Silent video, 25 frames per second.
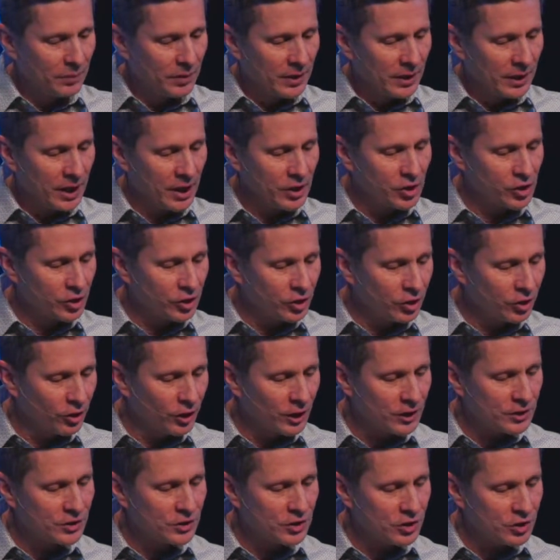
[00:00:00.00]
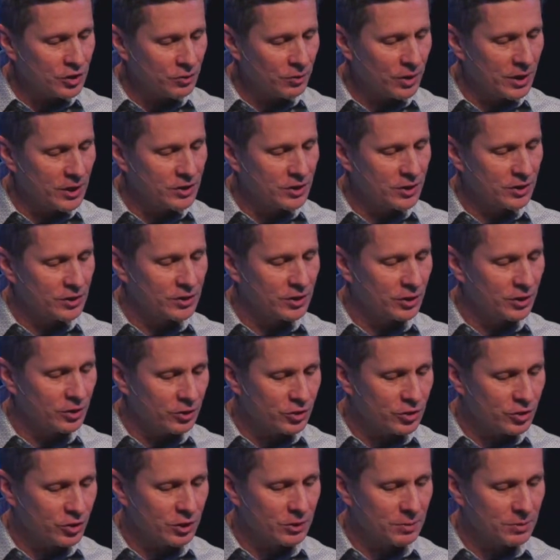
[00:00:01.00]
In your current situations and your
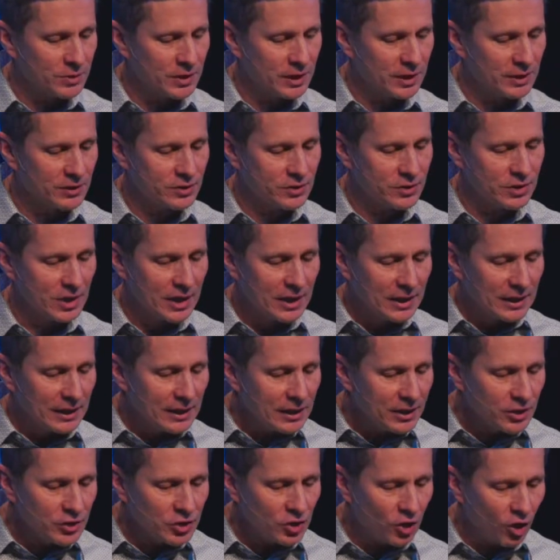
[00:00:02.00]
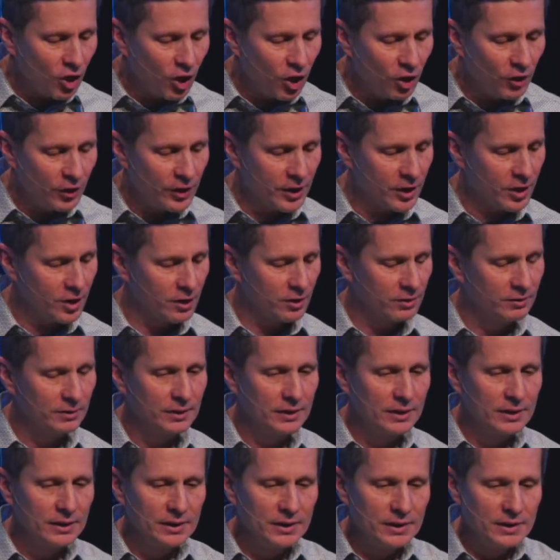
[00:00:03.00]
circumstances, He is all there.
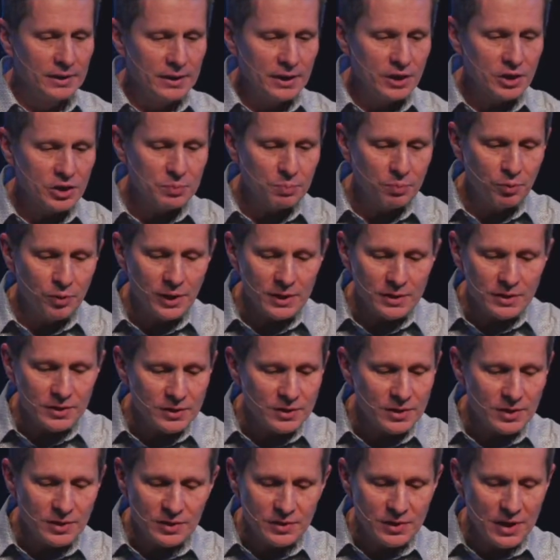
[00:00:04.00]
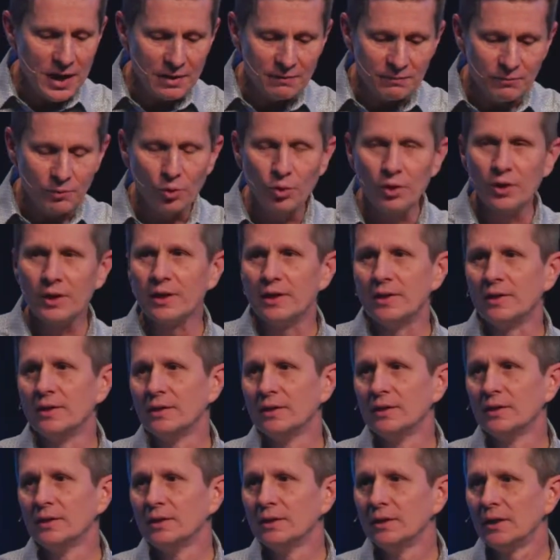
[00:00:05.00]
His presence is not void
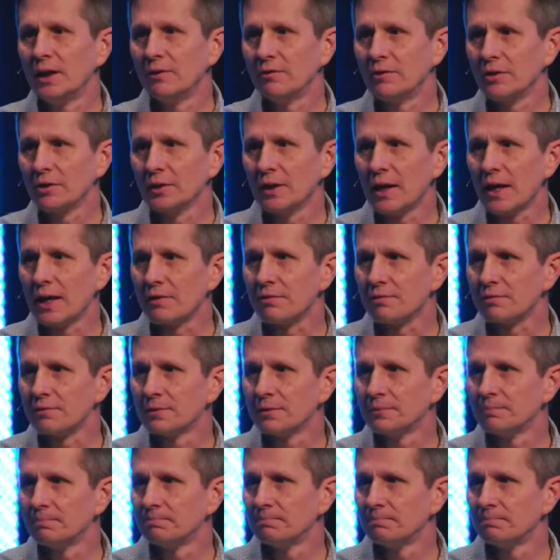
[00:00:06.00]
of your life.